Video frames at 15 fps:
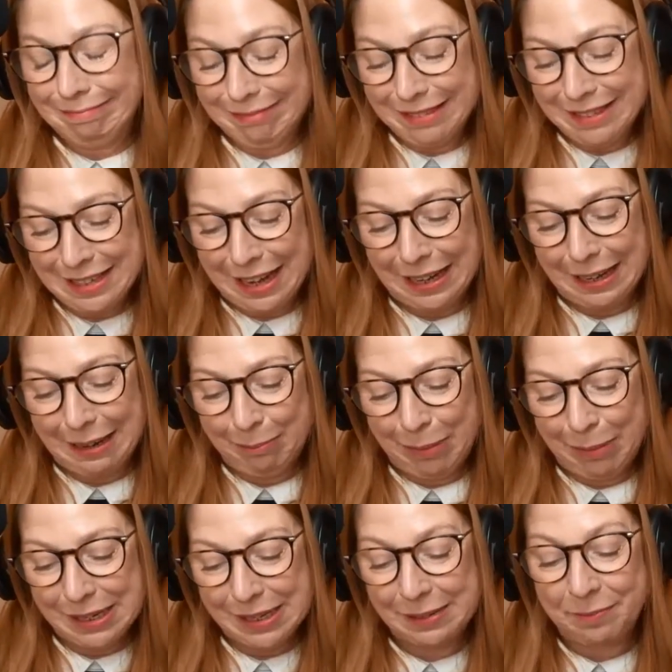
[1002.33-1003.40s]
slightly
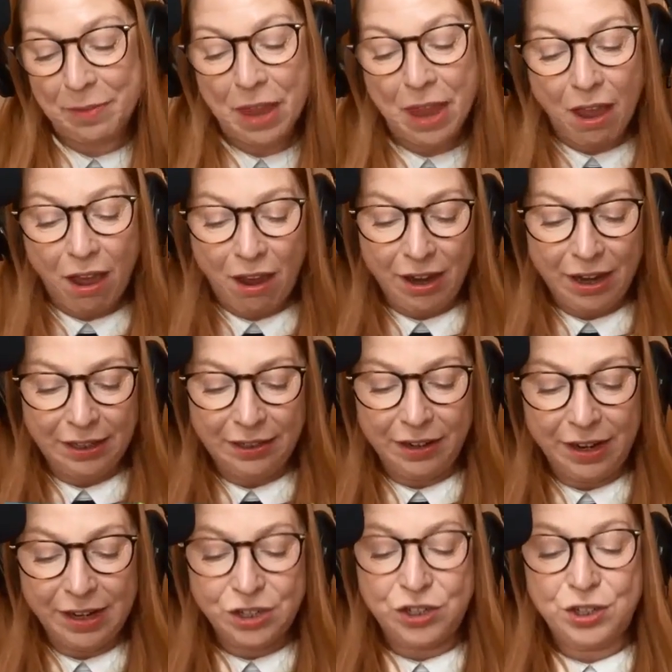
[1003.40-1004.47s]
unpleasant. I'd
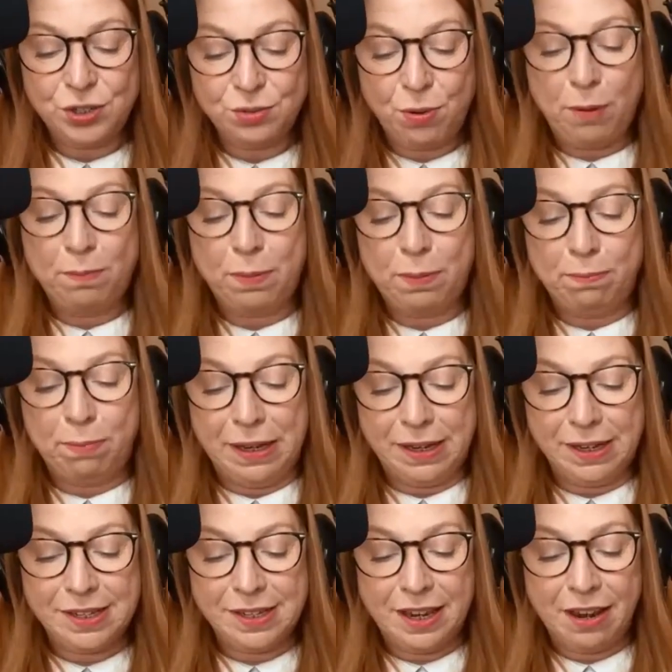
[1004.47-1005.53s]
like to swap
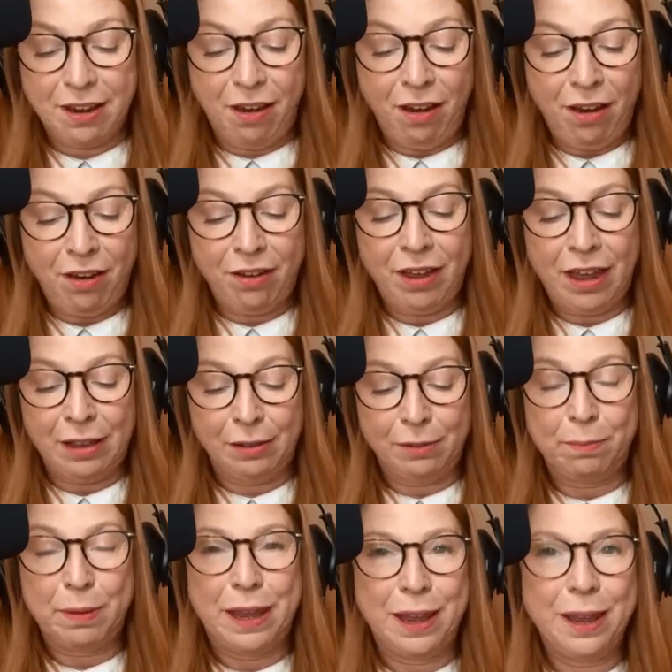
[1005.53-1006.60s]
BCR
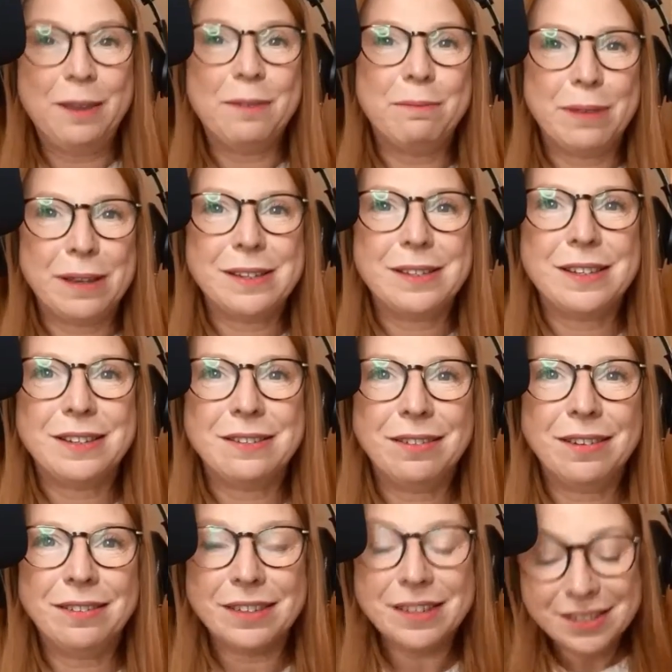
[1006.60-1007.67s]
LP, Bay City
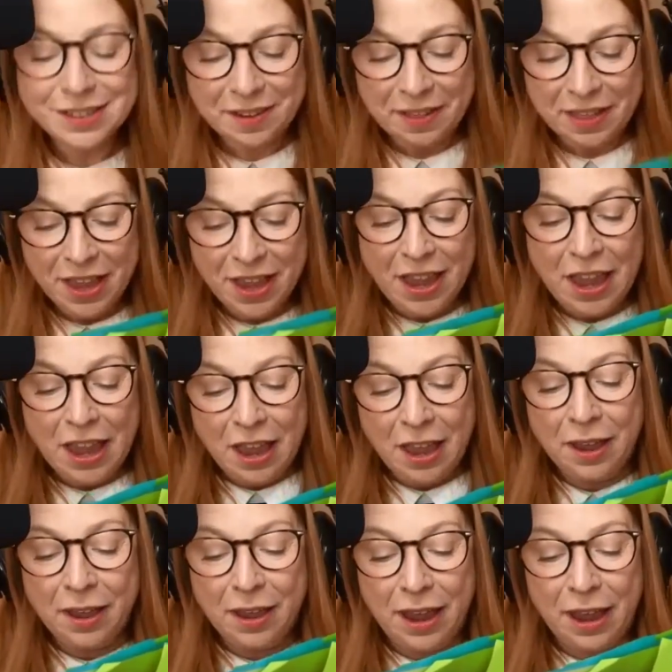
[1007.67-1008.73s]
Rollers,
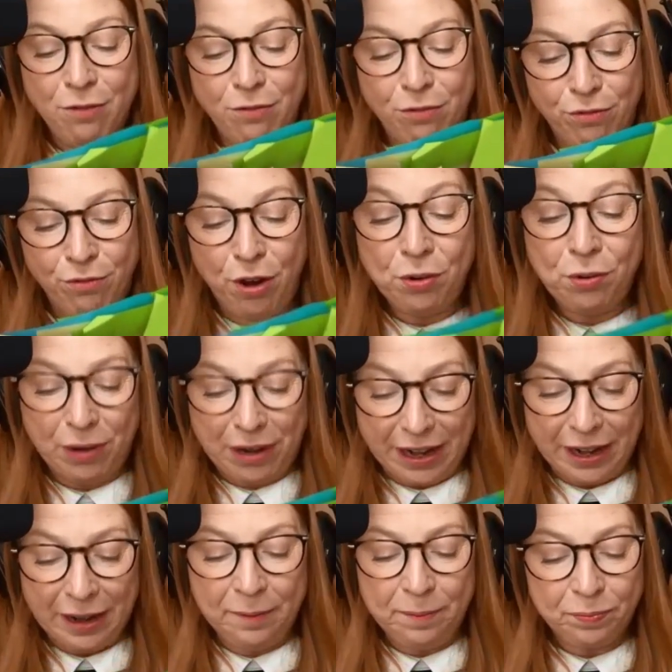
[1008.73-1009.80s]

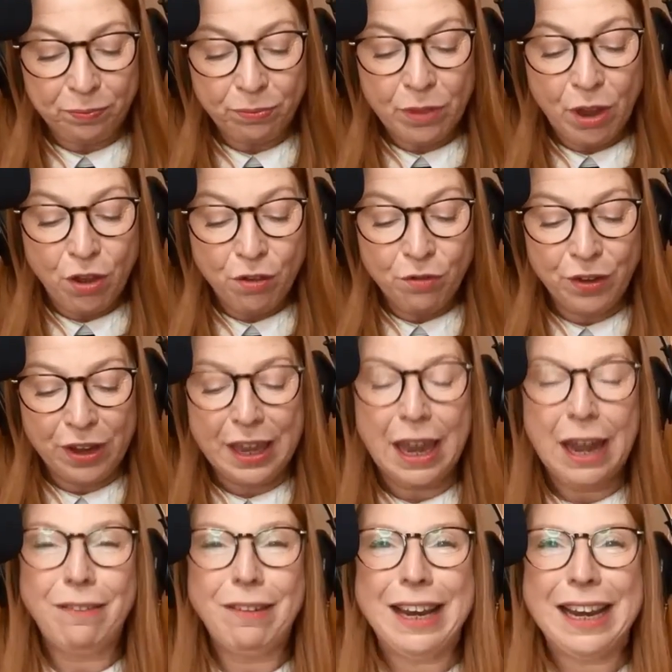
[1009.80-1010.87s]
Rolling, for
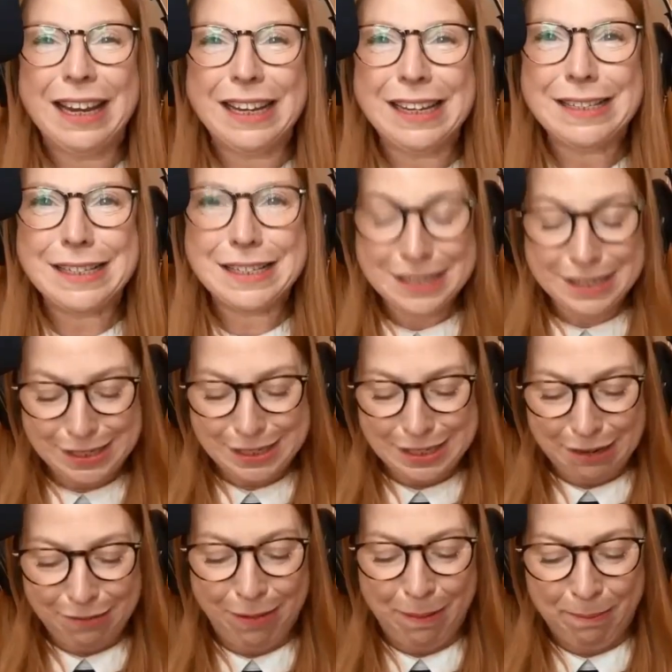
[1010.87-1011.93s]
Gary Glitter's
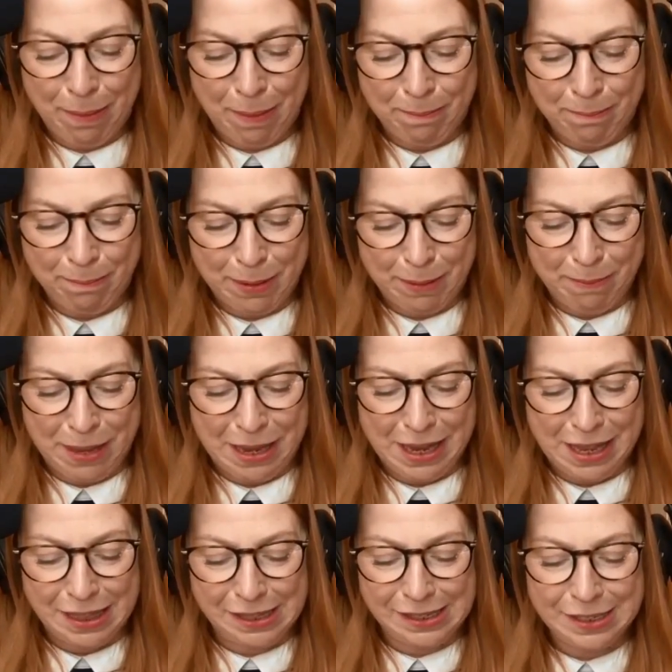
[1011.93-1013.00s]
Remember
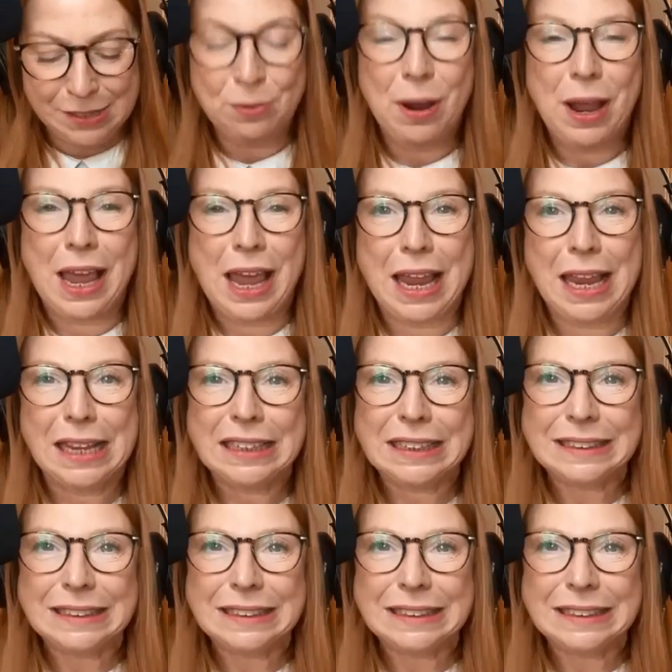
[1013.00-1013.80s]
Me This Way.